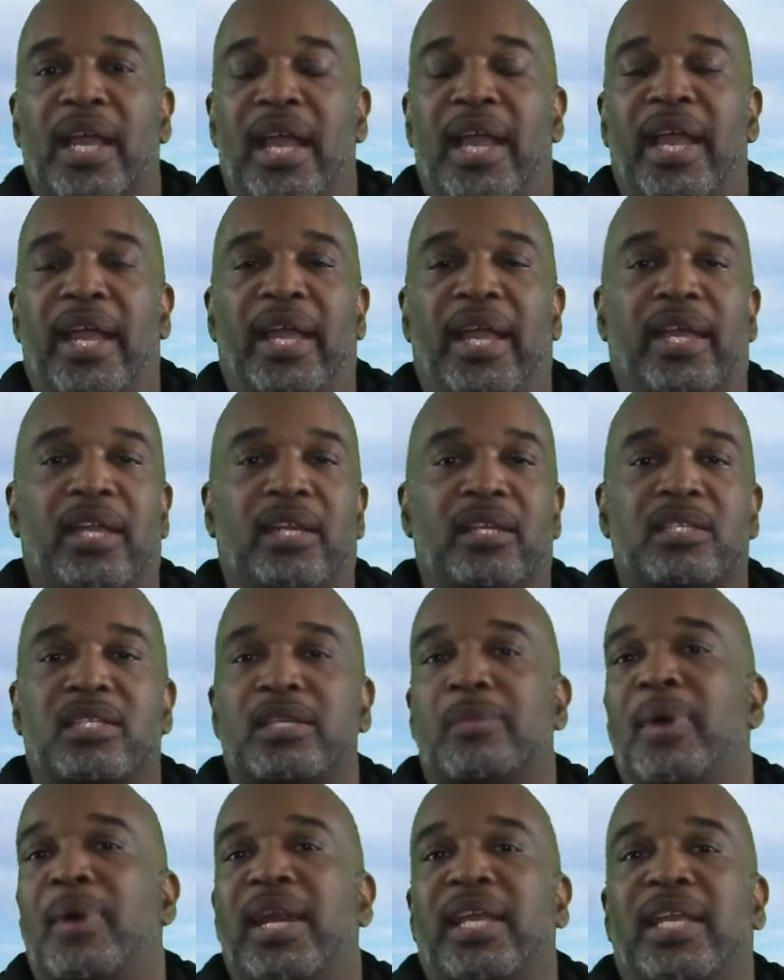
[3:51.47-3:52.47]
and
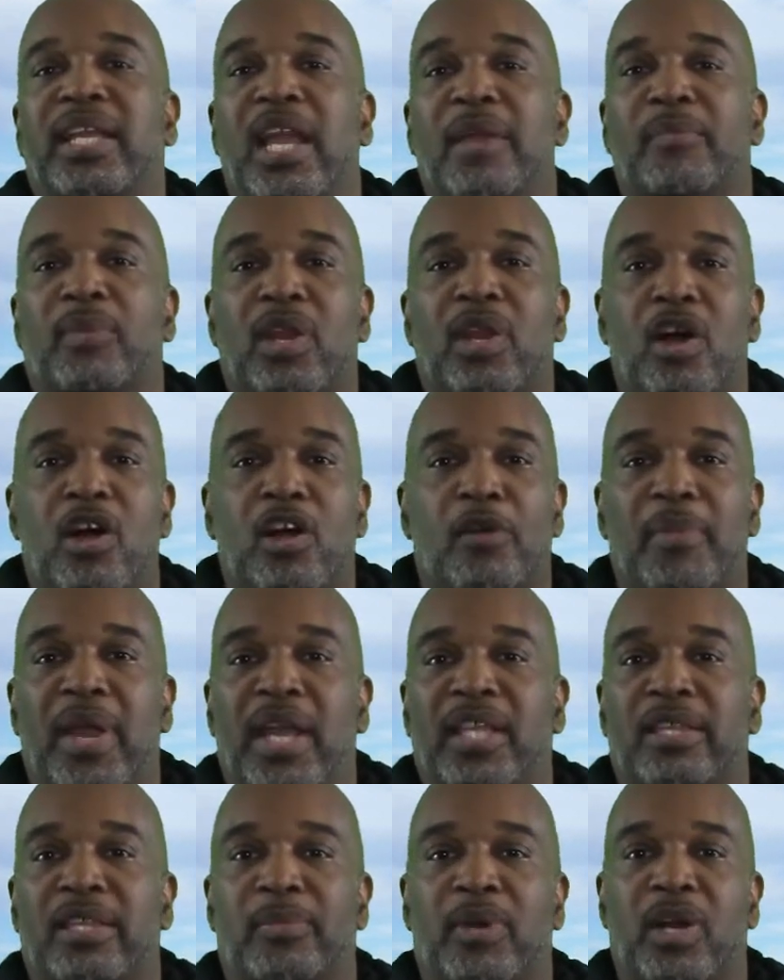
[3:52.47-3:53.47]
somebody came along and
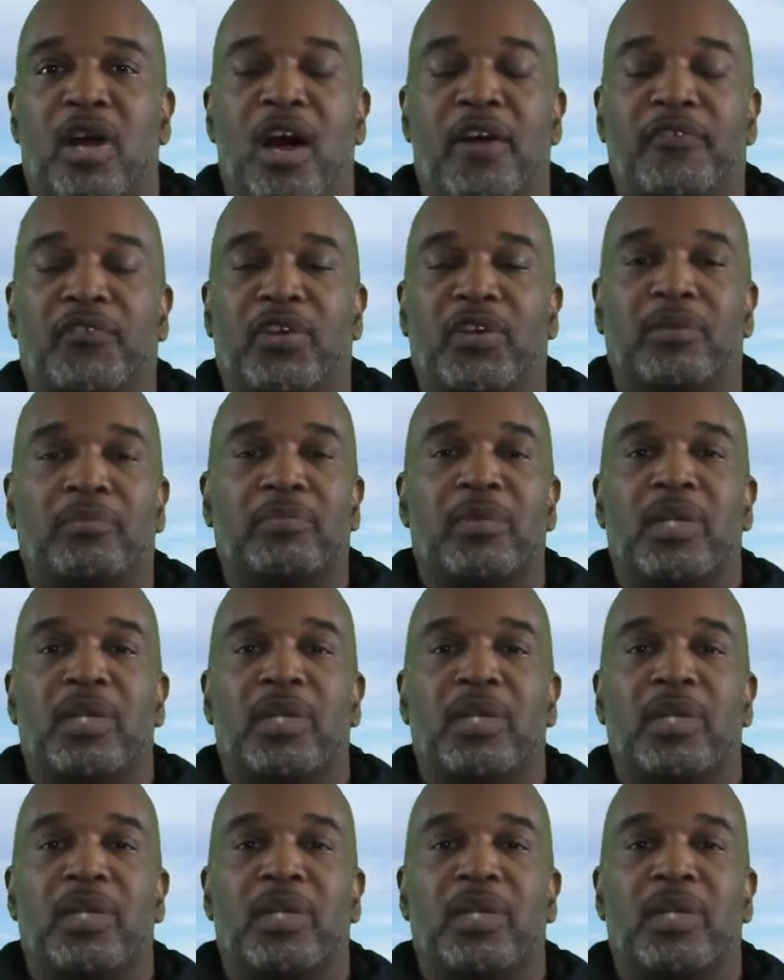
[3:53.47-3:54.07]
made them an offer,